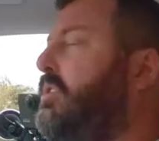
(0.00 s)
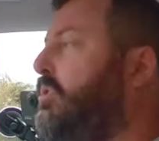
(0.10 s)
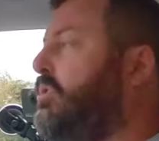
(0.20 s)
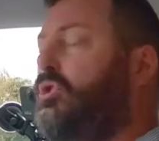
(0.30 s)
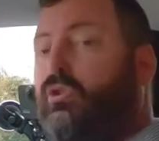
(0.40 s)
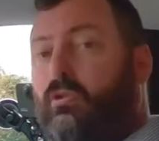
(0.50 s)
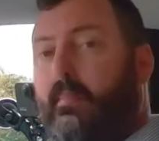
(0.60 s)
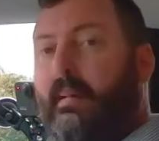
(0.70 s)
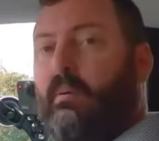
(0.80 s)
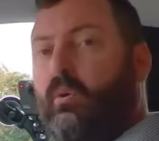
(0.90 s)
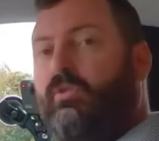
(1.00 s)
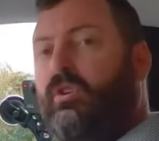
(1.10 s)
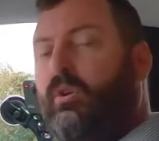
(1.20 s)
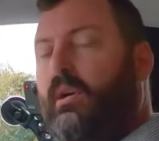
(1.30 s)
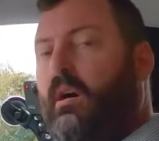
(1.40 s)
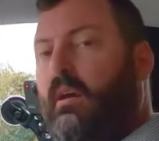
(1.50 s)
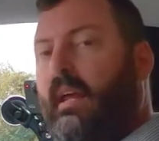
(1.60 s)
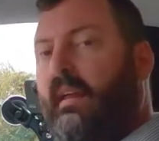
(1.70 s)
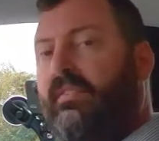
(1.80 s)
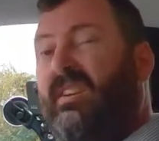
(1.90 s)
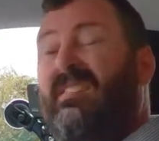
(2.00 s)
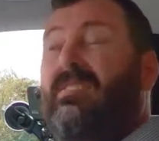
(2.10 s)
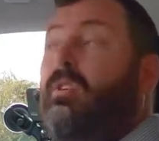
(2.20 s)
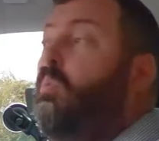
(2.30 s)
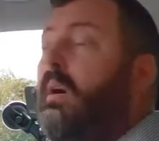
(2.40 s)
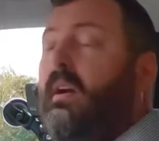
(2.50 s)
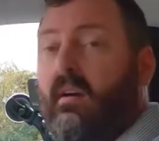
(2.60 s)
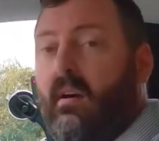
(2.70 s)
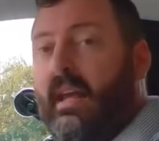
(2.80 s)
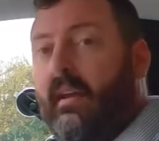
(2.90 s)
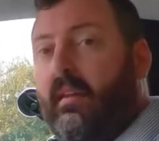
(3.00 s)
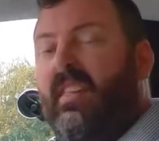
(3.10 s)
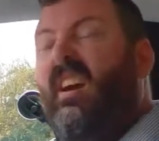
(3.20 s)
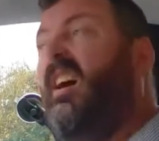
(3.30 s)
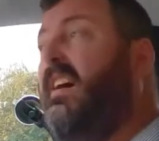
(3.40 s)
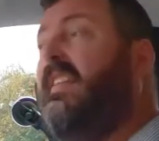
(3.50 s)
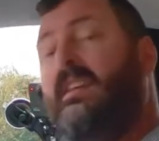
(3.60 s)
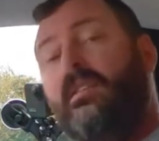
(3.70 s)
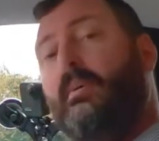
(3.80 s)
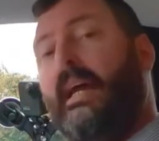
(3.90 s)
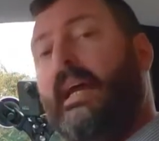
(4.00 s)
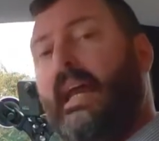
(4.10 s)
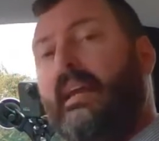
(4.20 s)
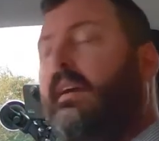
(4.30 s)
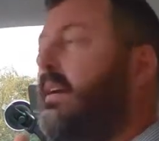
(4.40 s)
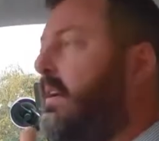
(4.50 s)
you're not sure about what 2 car lengths is, do 1 car length and then do it again.